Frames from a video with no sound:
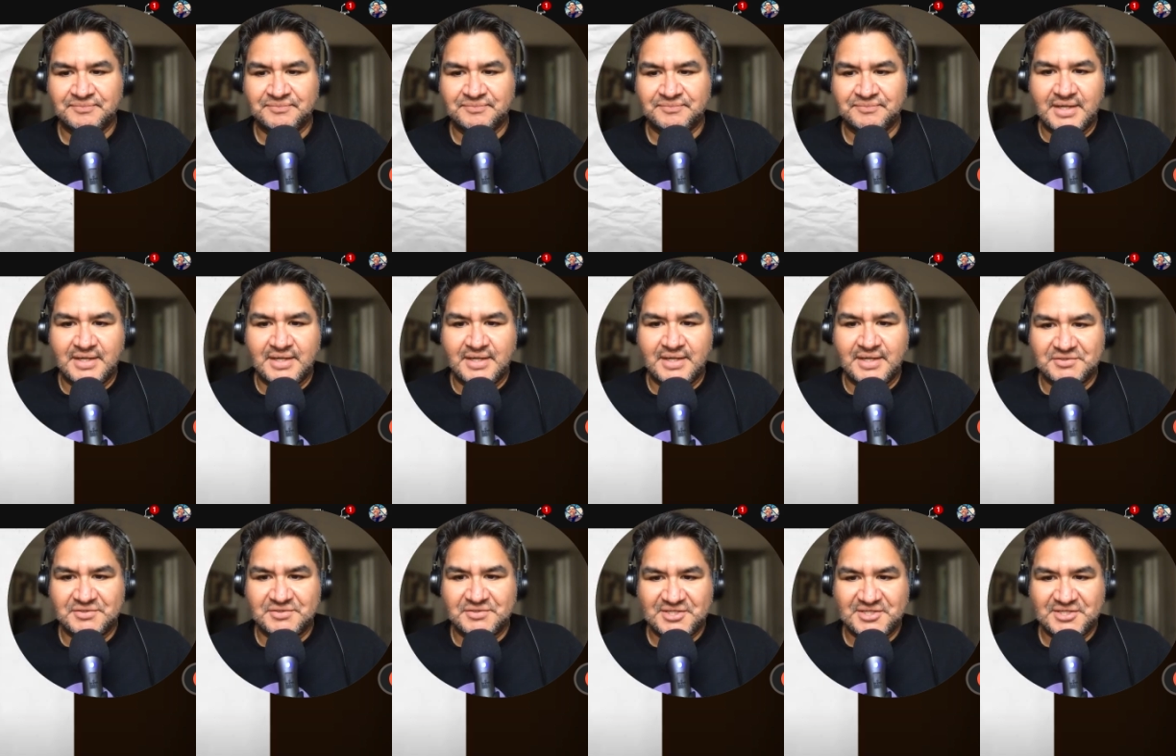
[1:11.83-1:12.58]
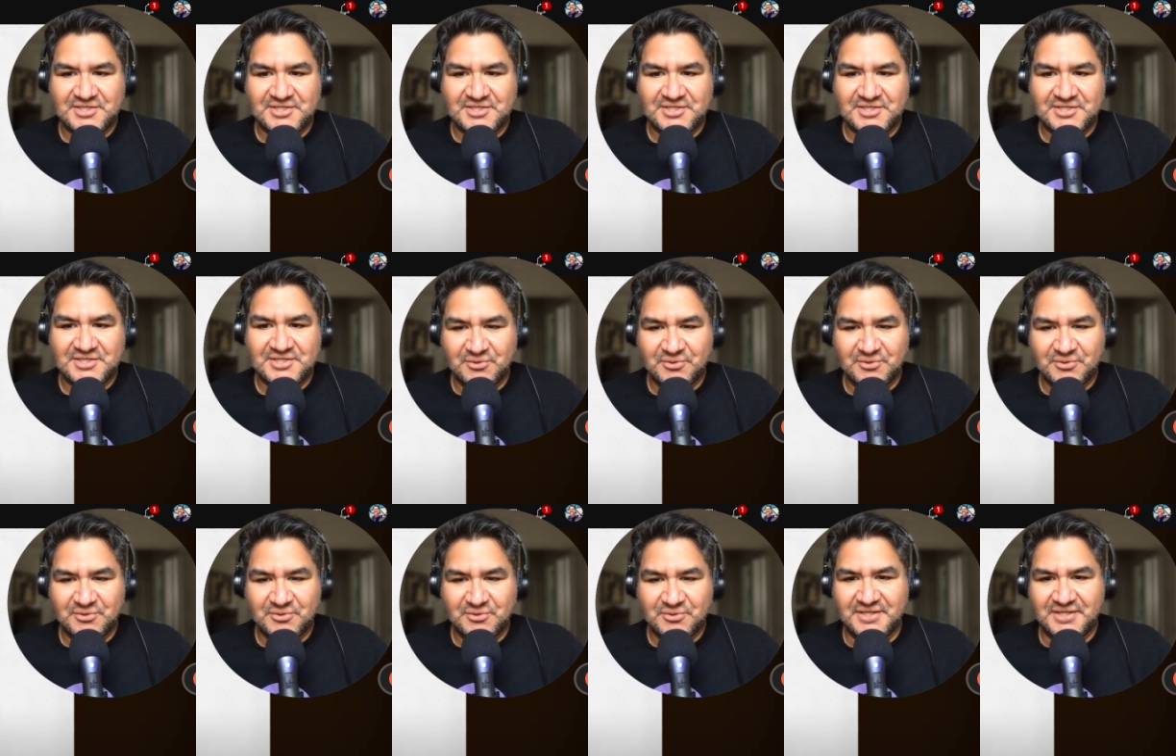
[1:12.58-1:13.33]
I was watching some Roku
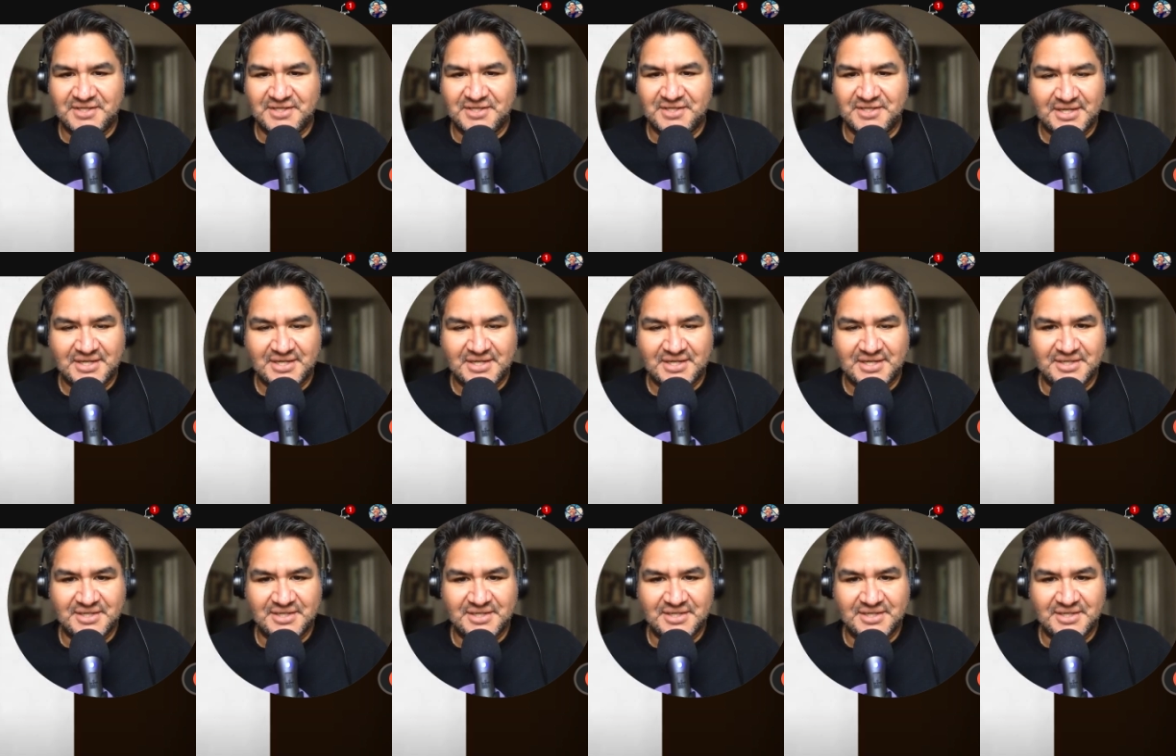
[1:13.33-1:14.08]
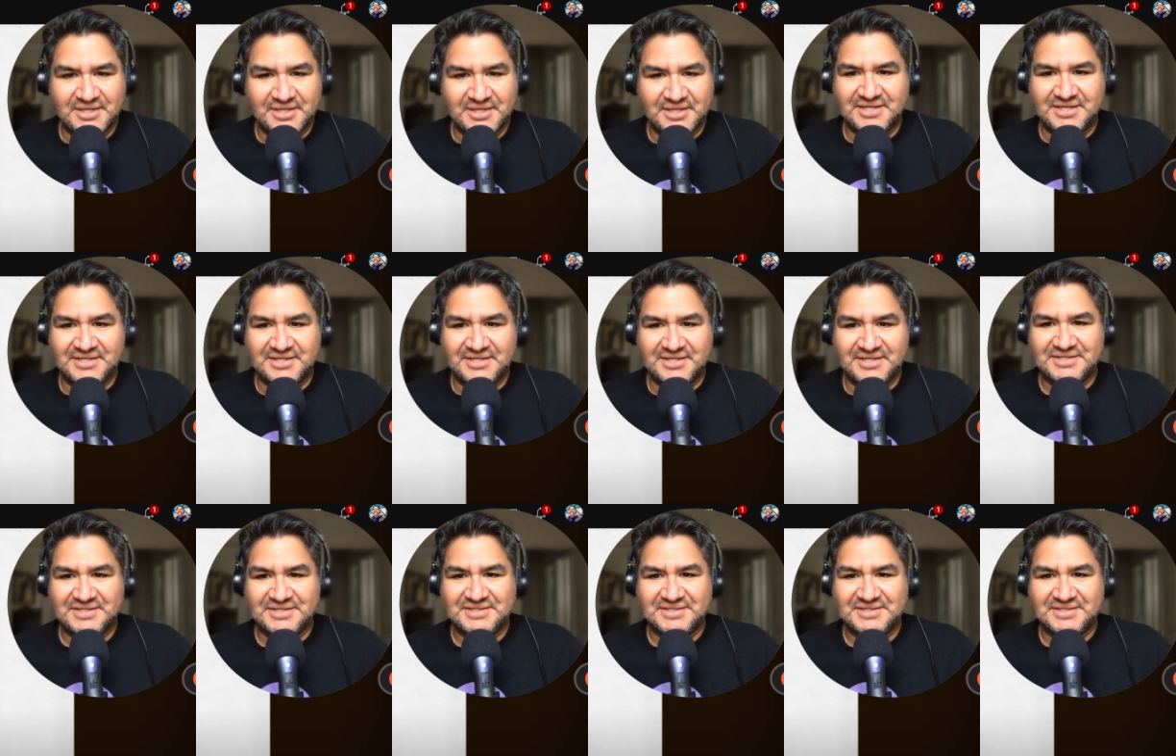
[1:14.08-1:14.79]
over the holiday weekend,